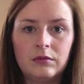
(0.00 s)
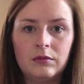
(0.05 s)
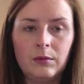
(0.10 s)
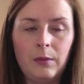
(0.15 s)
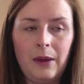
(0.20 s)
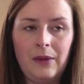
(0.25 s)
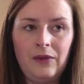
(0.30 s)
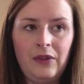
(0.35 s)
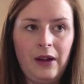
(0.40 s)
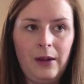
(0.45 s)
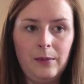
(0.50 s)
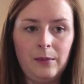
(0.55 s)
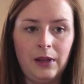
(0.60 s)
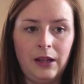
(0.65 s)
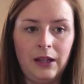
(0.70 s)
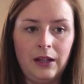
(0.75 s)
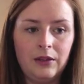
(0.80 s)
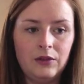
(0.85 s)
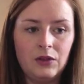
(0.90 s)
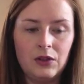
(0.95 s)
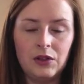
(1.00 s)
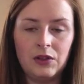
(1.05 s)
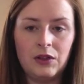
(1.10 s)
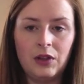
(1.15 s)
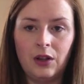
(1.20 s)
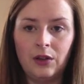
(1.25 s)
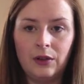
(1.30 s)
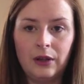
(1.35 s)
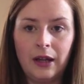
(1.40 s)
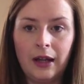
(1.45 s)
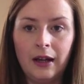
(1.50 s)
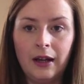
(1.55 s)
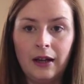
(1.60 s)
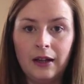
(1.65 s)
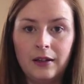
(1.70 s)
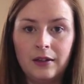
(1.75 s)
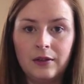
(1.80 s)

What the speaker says: My family just don't get